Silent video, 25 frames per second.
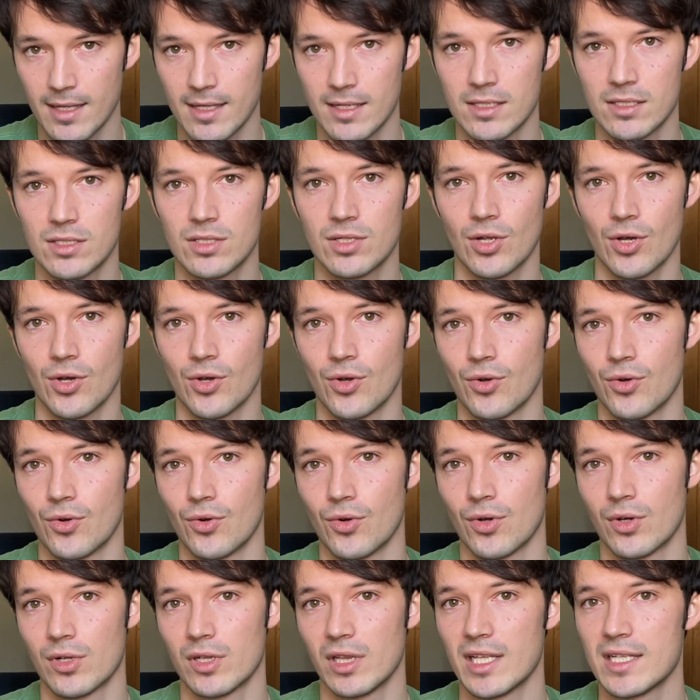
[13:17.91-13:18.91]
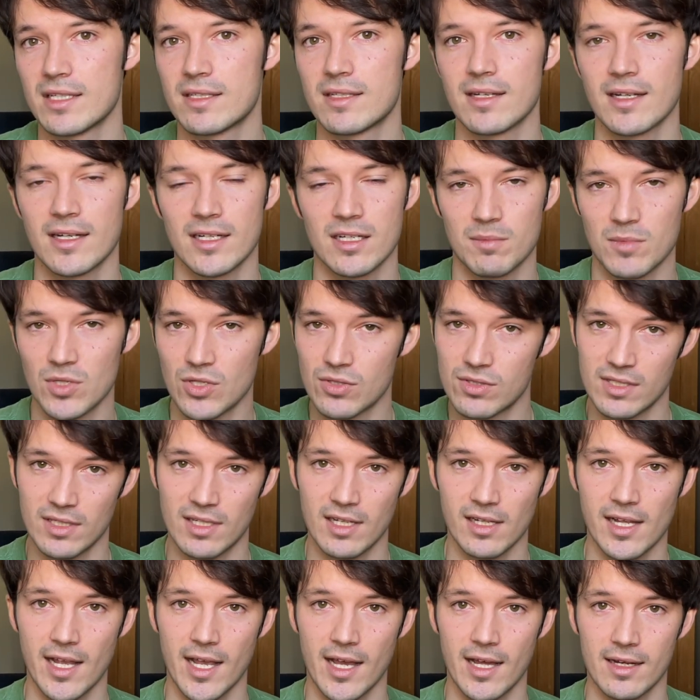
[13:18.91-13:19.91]
So listening to music
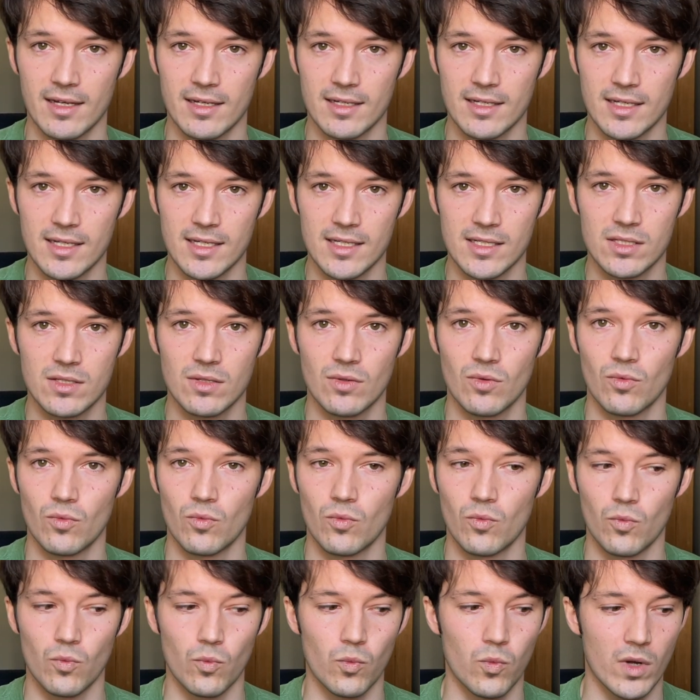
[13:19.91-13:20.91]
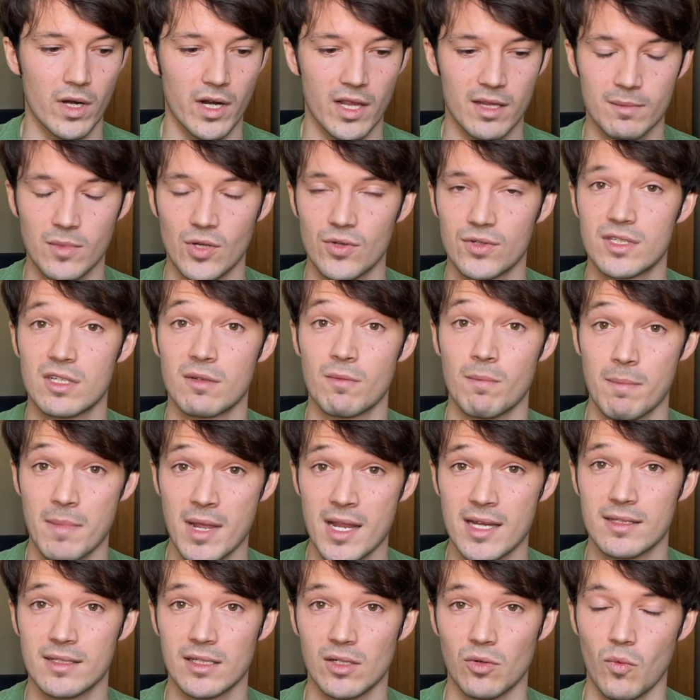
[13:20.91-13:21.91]
again is one of the most
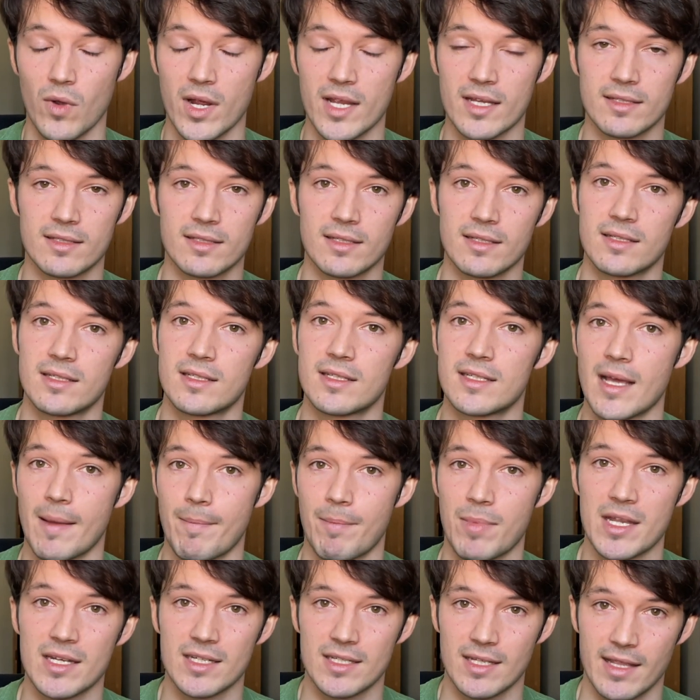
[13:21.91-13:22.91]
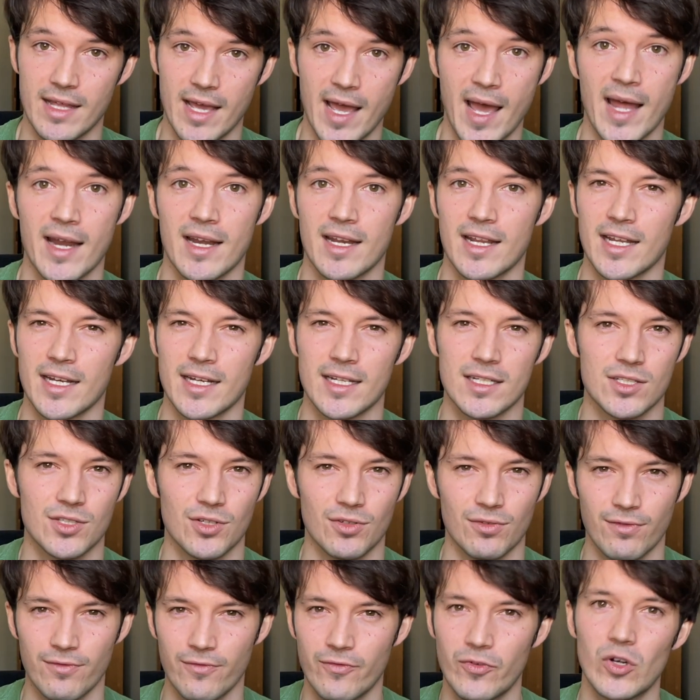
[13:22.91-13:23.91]
amazing ways to step into that. And it's
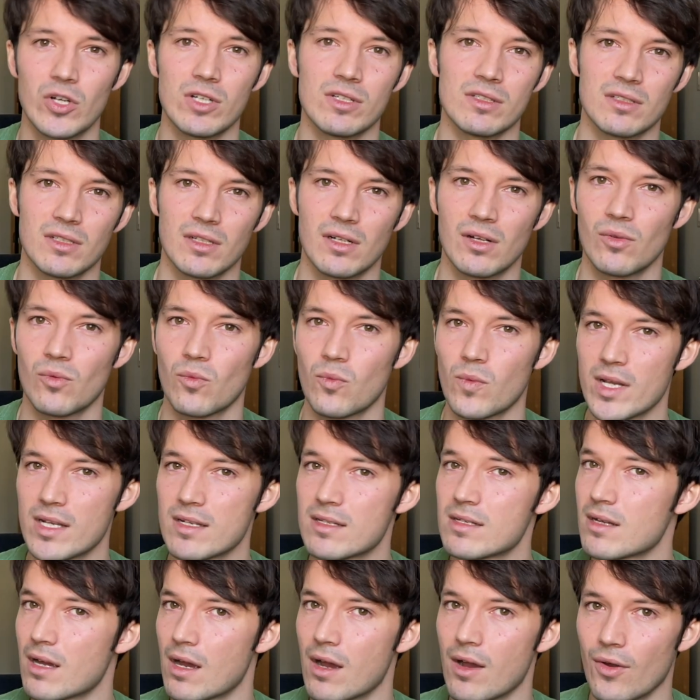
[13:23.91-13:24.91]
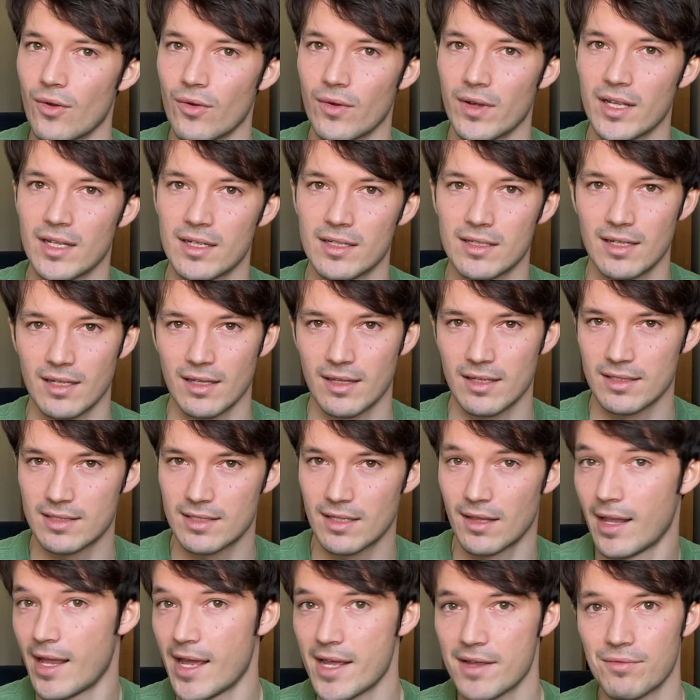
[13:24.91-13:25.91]
your first little window into this
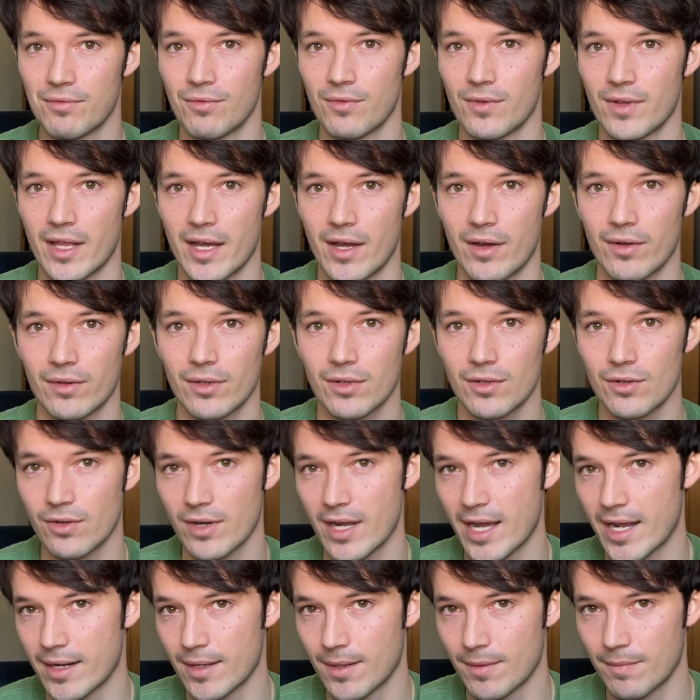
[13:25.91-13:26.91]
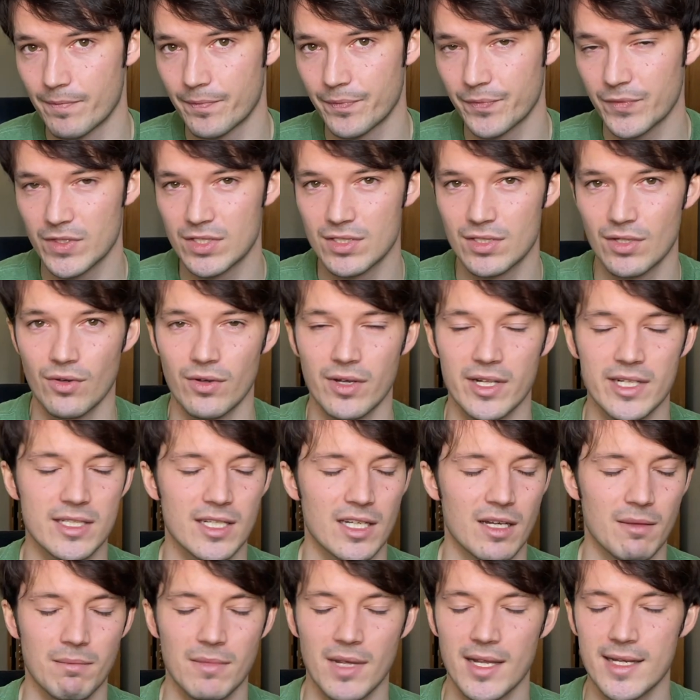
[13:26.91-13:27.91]
life without Kratom. So it's
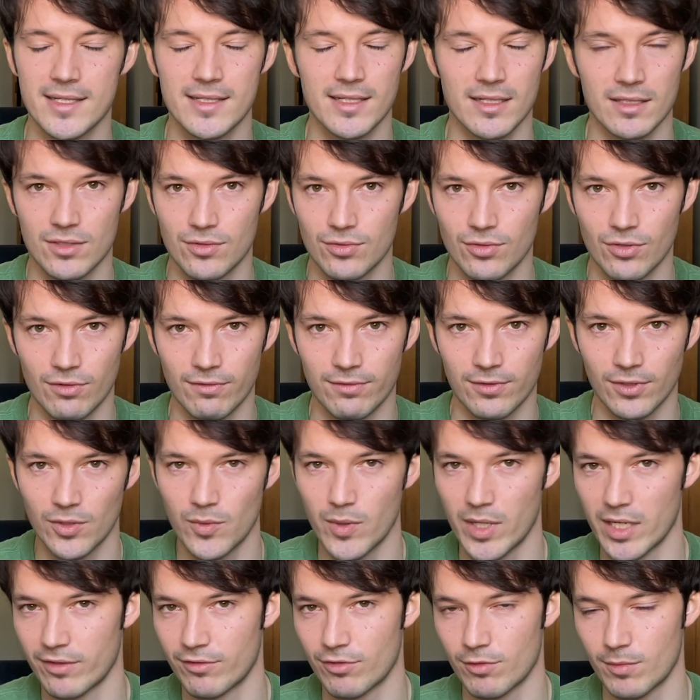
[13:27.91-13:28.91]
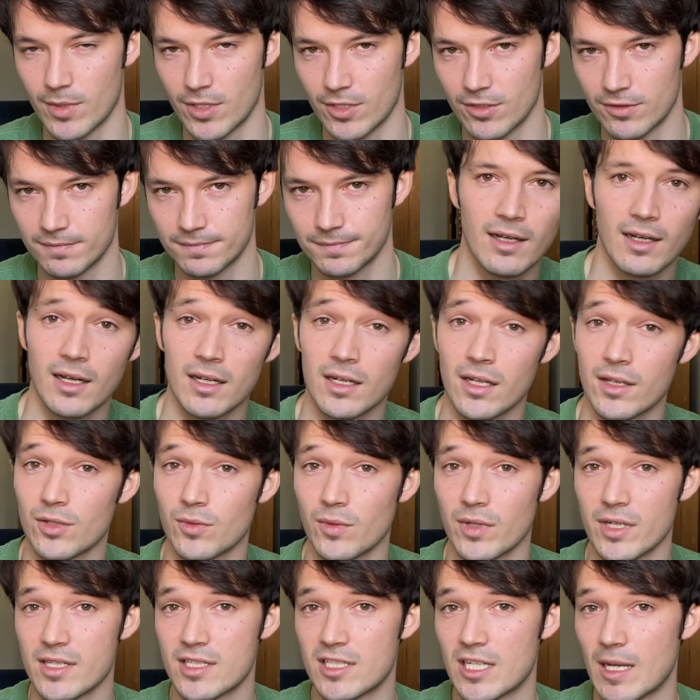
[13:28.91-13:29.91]
an amazing tool for quitting from home. Another
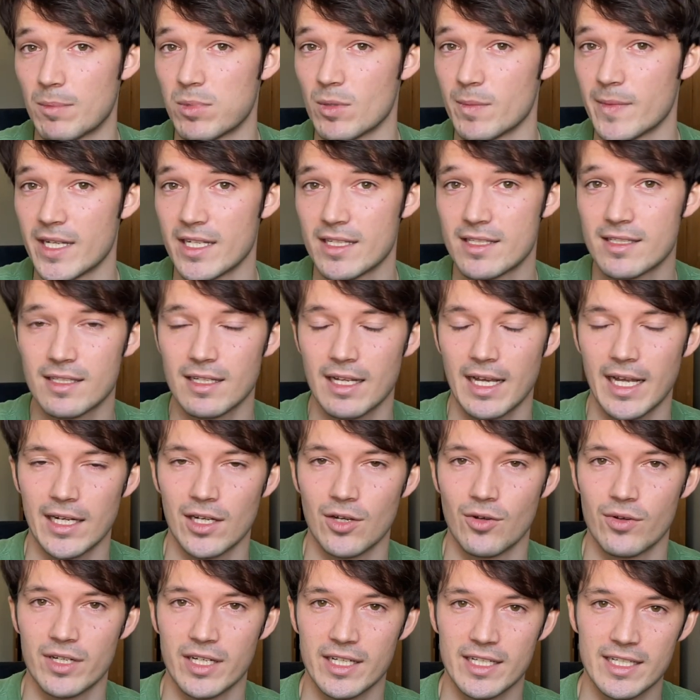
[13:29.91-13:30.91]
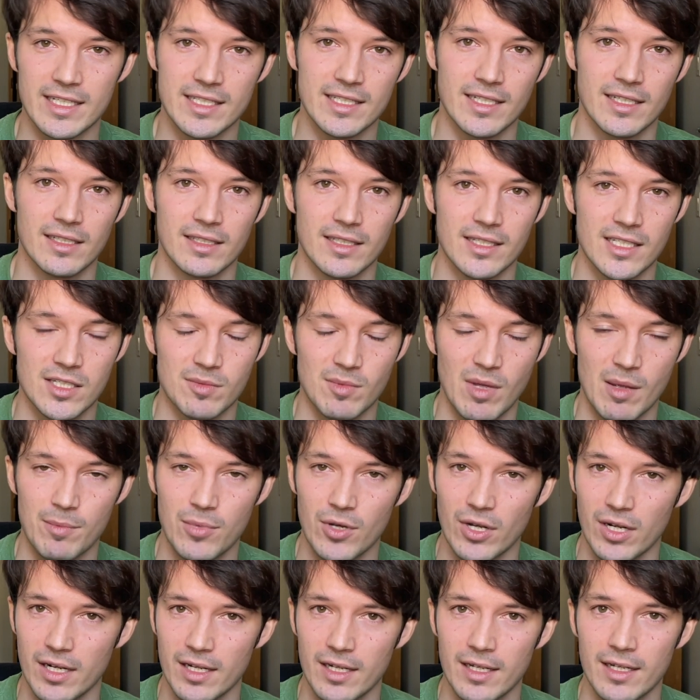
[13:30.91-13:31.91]
one is supplements. I go into detail on this in my
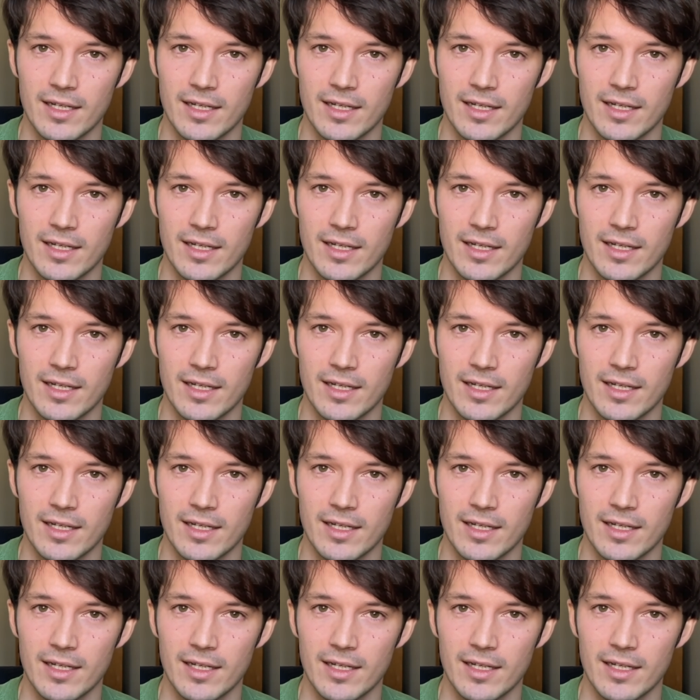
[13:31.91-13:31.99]
book.